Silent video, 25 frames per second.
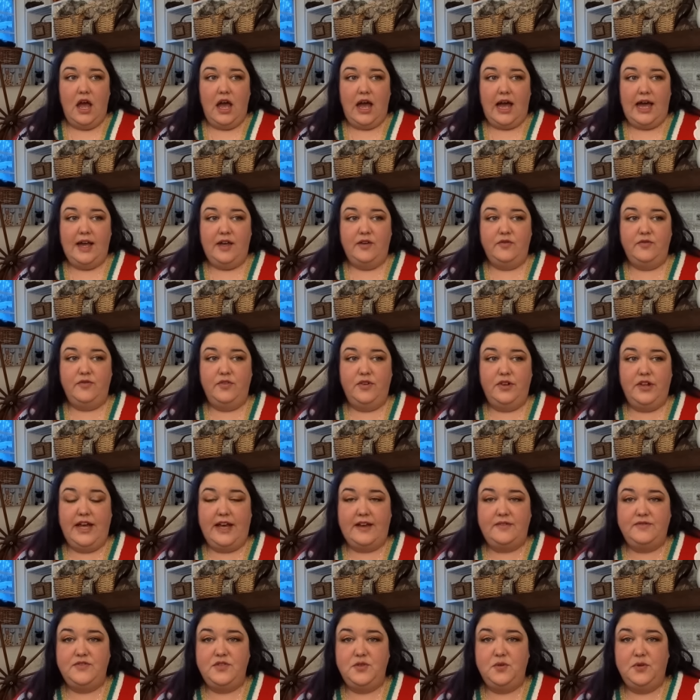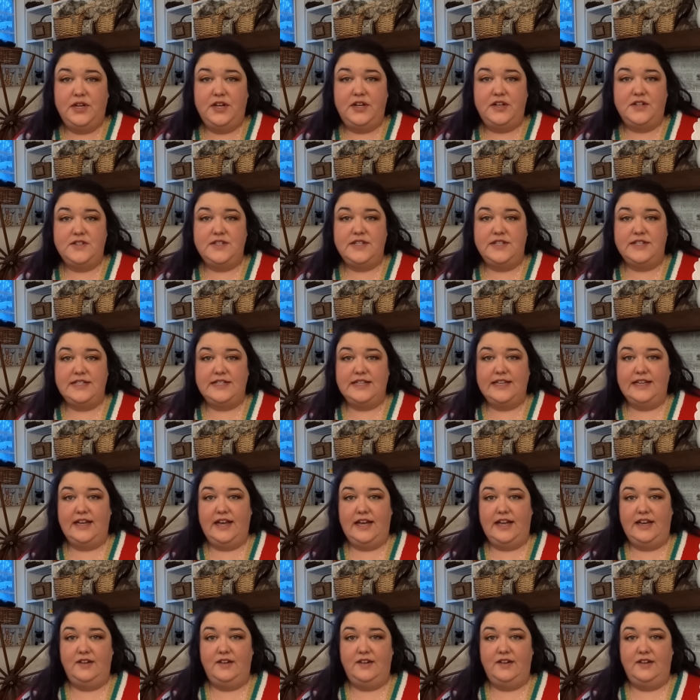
I've left Twitter since it got